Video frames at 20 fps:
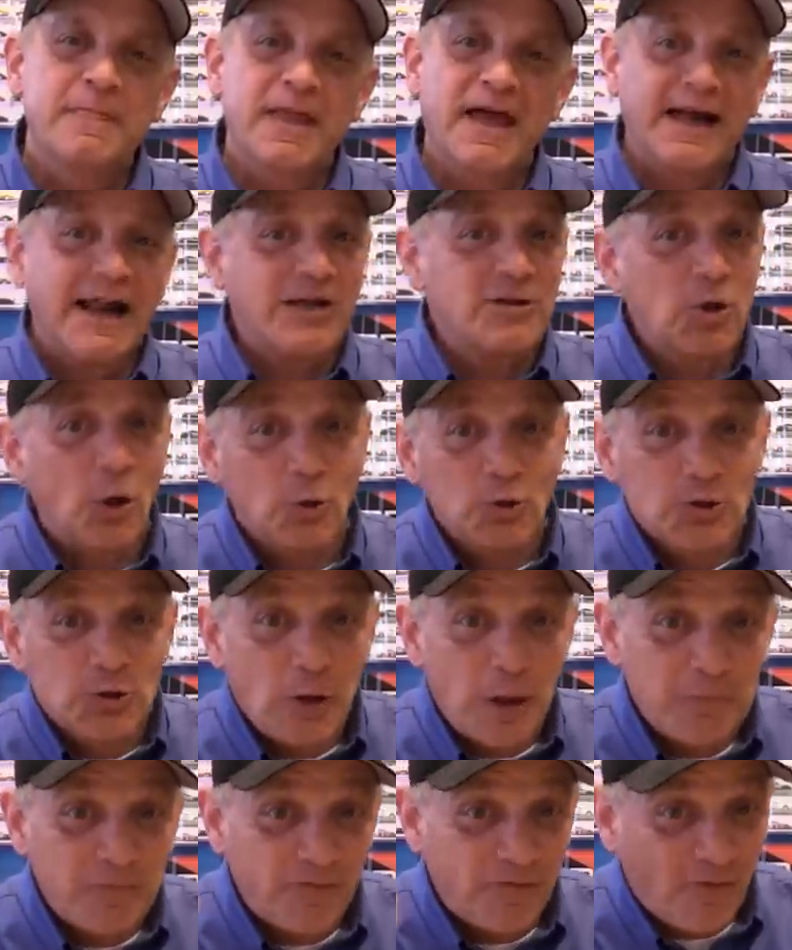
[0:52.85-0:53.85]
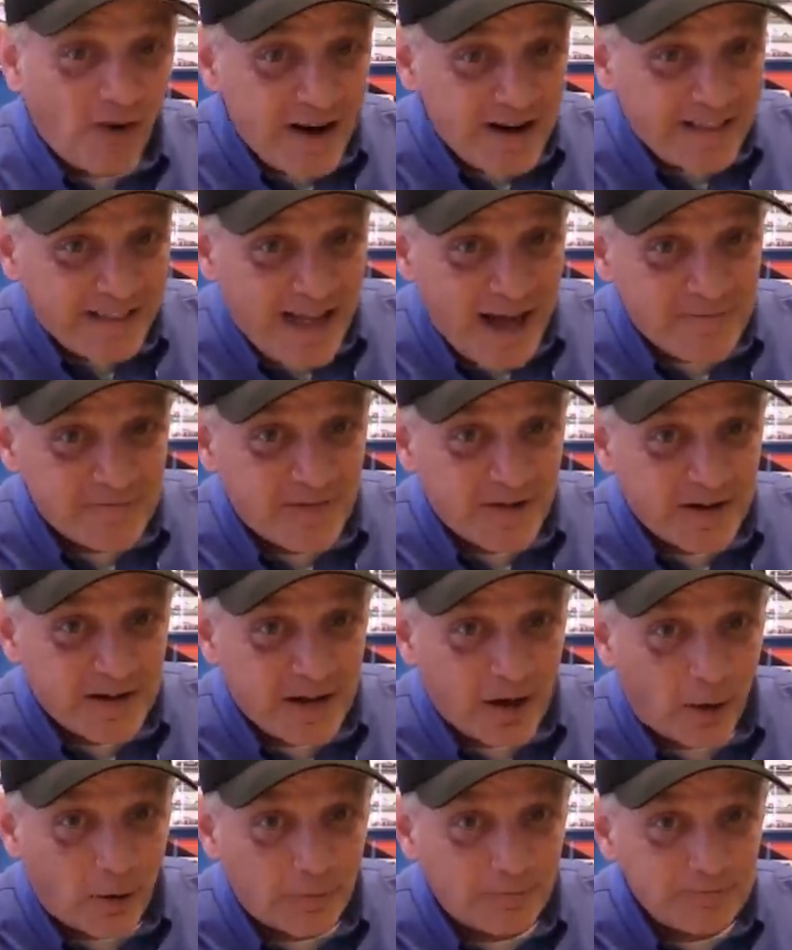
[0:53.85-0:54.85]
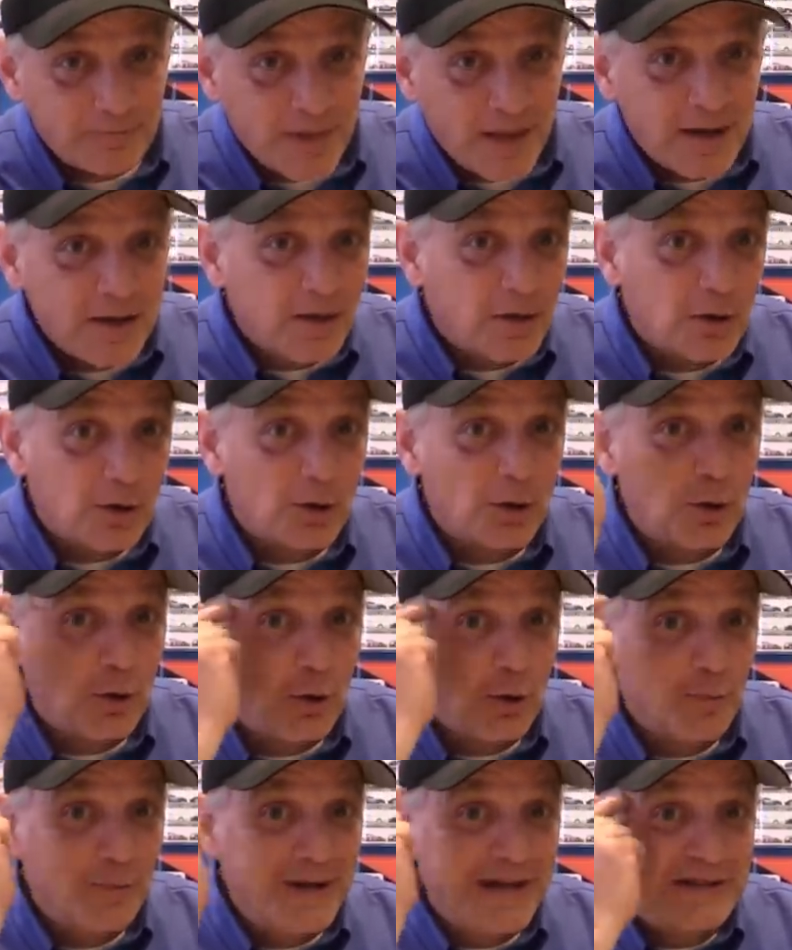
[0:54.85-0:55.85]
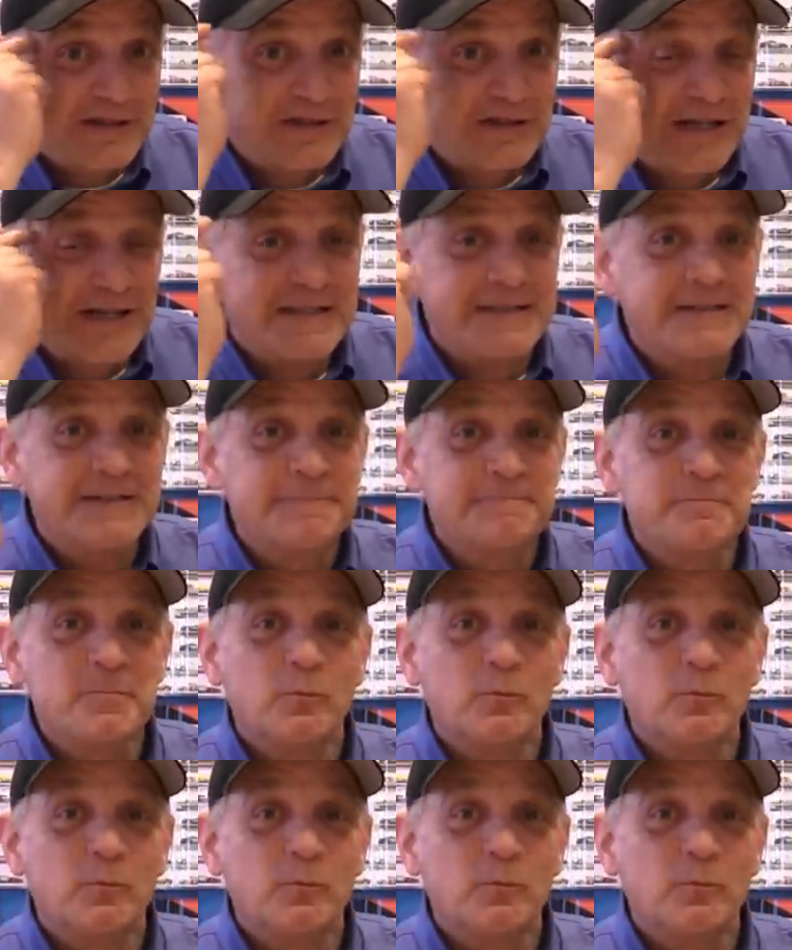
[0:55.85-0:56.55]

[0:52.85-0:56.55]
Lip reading: And I told you up front in that video, you missed it.